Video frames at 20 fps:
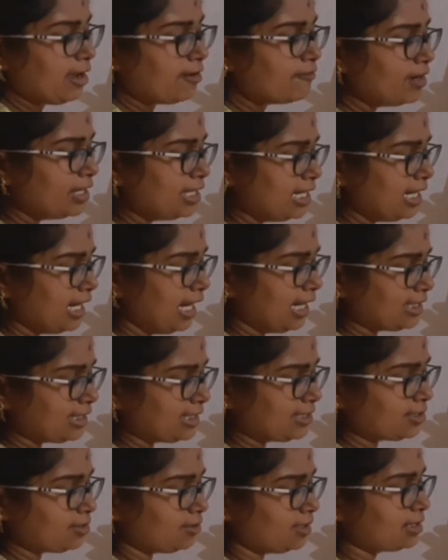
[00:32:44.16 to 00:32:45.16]
Vanilla
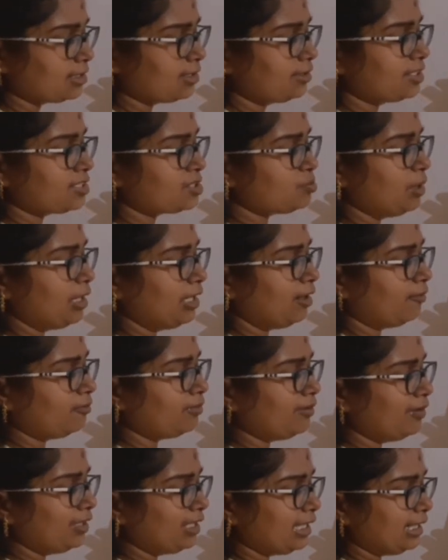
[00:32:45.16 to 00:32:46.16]
essence also, the smell of the
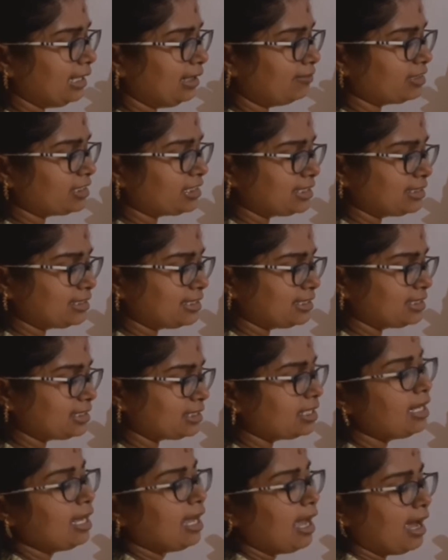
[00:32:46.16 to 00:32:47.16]
vanilla essence
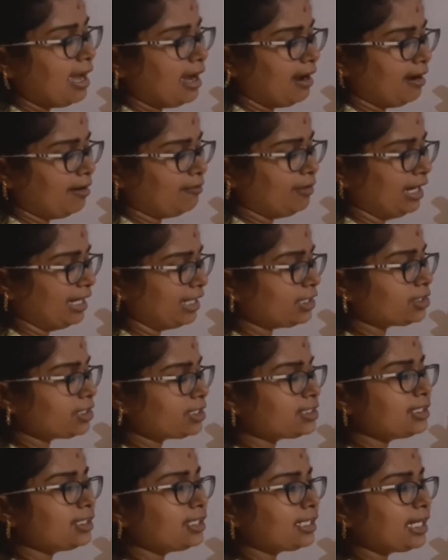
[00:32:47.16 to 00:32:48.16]
vanishes
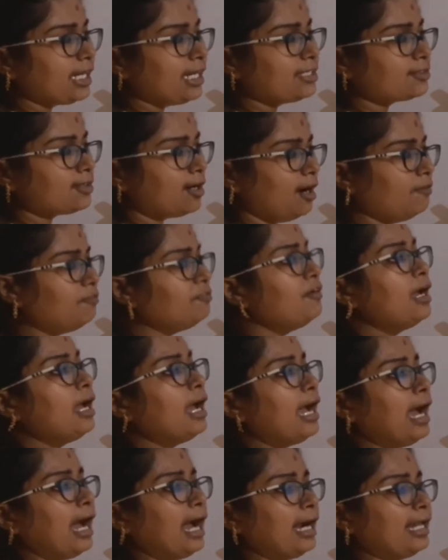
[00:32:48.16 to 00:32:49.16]
in the case of
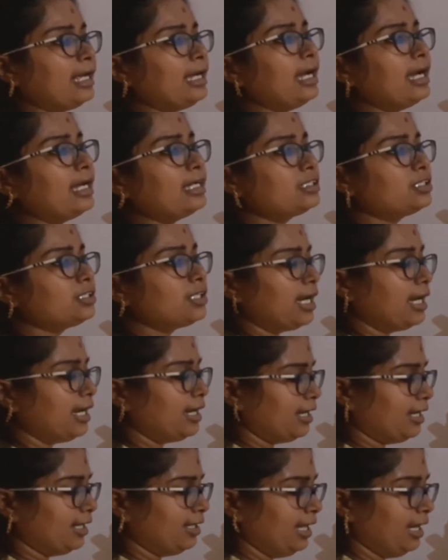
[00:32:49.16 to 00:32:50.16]
adding
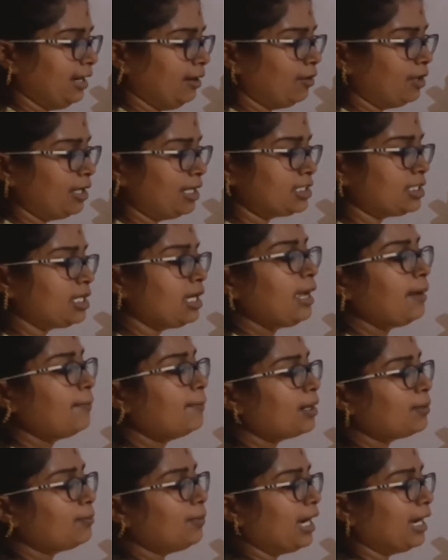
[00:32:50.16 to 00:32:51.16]
NaOH.
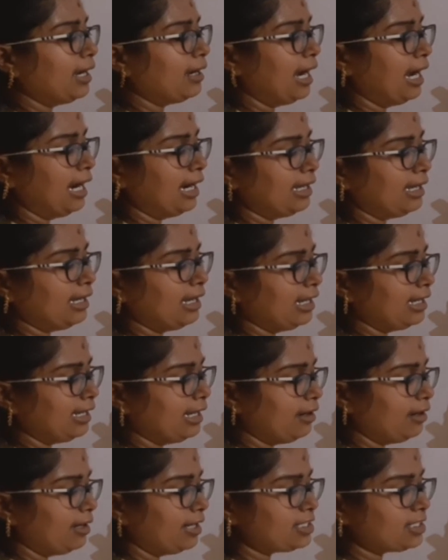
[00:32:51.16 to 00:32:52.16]
But by adding
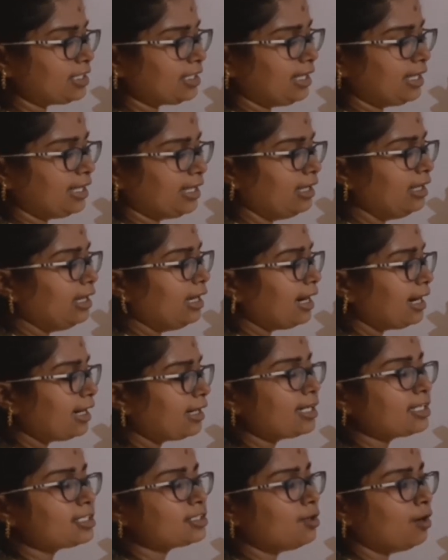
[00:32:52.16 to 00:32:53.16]
HCl, it
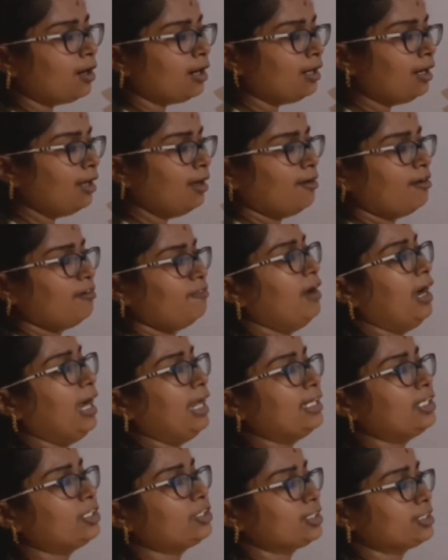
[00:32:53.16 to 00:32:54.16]
does not
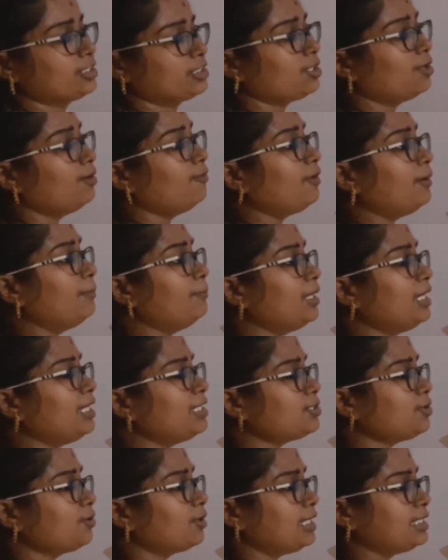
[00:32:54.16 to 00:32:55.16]
vanishes. So from this,
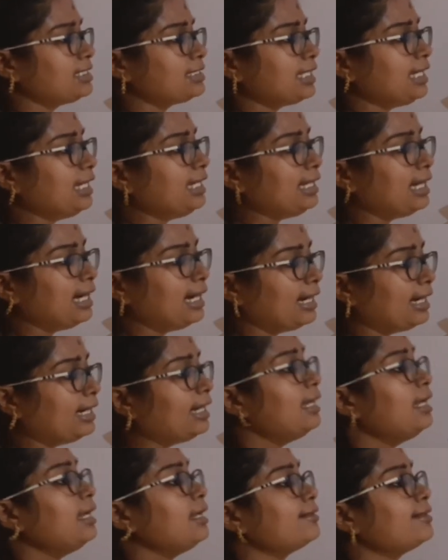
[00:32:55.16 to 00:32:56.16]
you can say that
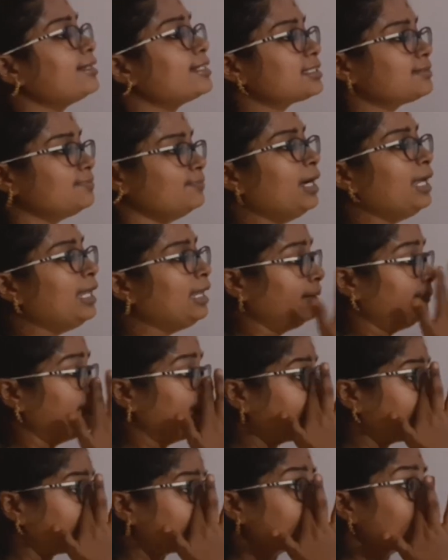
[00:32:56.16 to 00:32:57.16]
the smell,
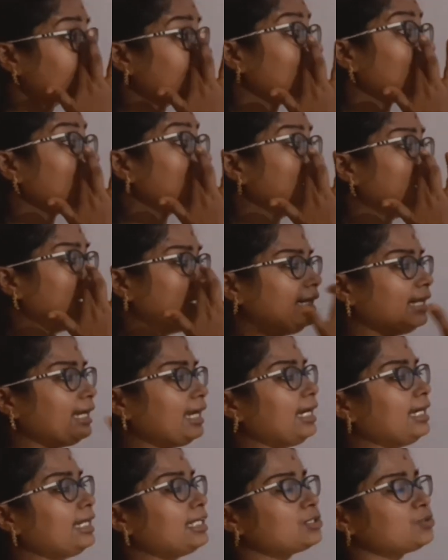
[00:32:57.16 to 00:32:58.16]
the
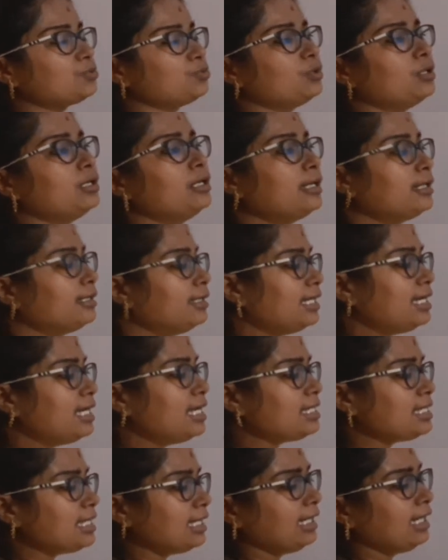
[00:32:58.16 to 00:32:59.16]
indicators,
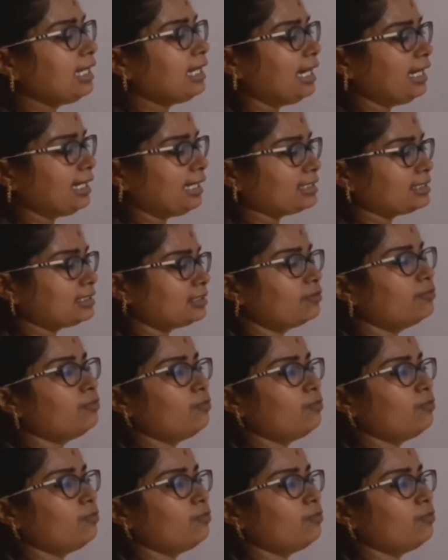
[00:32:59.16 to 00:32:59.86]
these indicators,